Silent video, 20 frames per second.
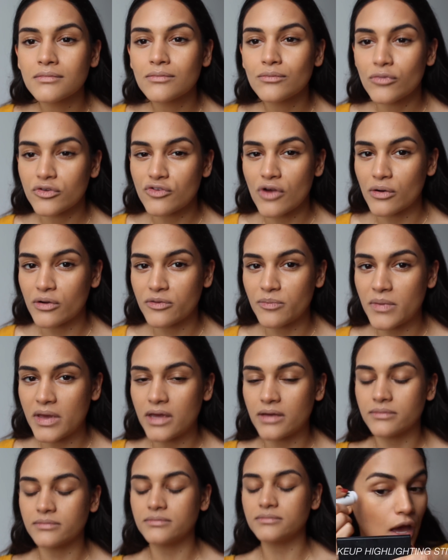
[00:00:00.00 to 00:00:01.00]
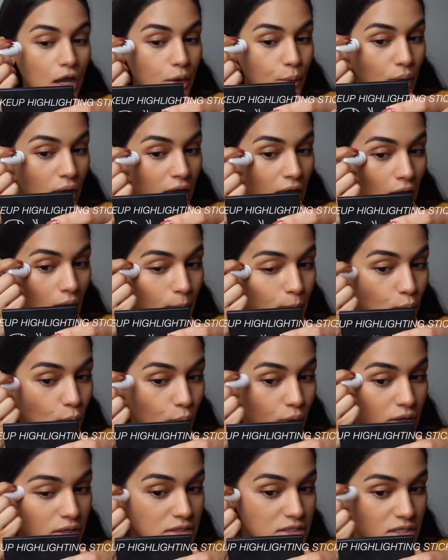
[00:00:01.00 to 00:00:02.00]
What's wrong with me? Anyway, I'm
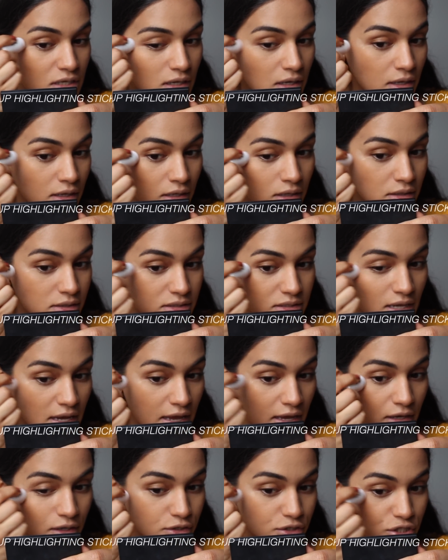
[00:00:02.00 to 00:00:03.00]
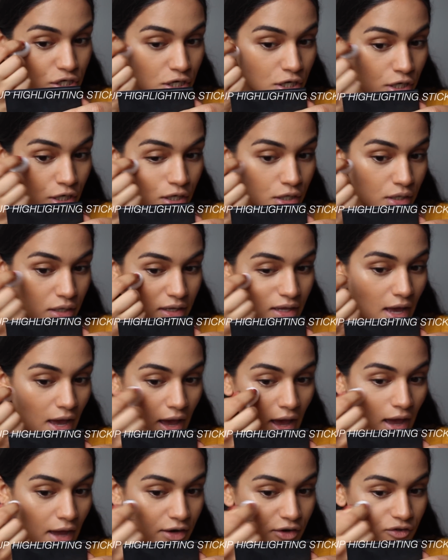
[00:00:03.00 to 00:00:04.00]
going to take turn,
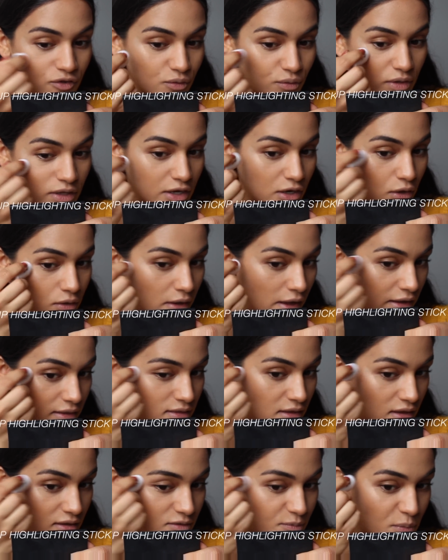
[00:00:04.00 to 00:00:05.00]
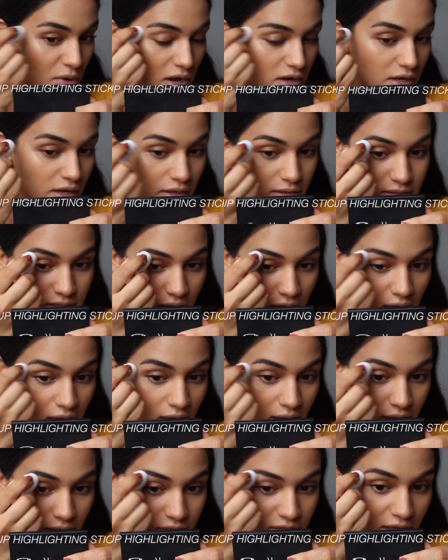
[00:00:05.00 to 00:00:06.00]
yeah, I just really don't like this product.
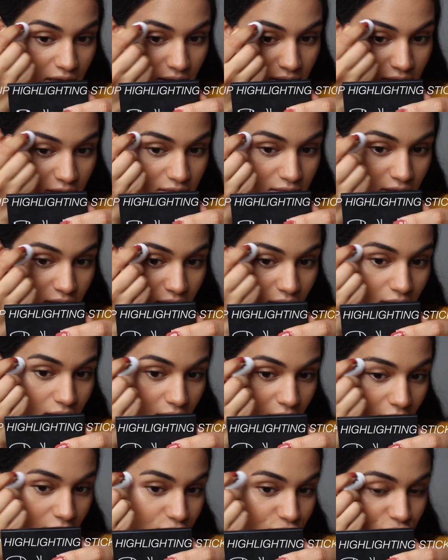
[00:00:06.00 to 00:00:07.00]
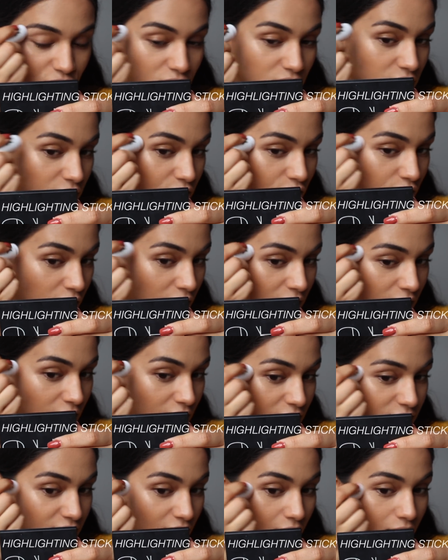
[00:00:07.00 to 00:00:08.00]
I think that the extra glitter in it
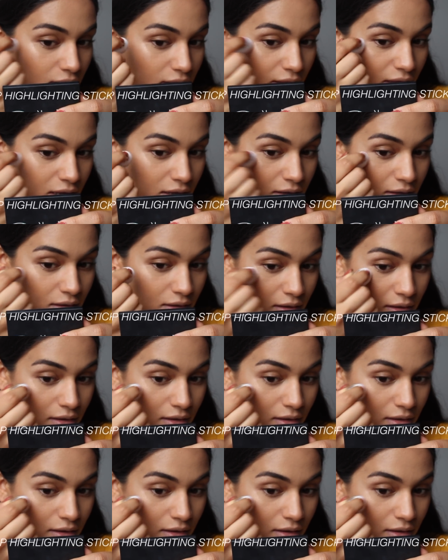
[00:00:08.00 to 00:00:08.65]
is ugly.